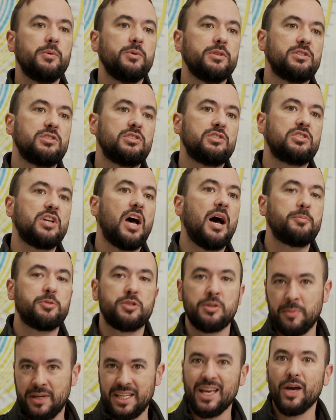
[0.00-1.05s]
what stops
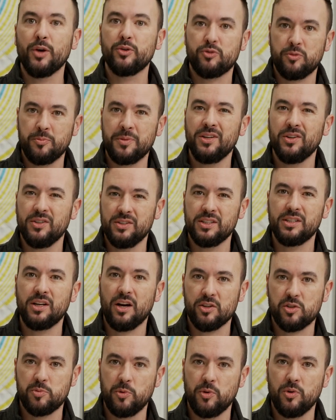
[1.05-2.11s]
somebody else from hearing the
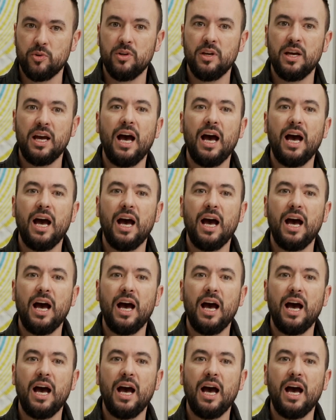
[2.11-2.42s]
gospel.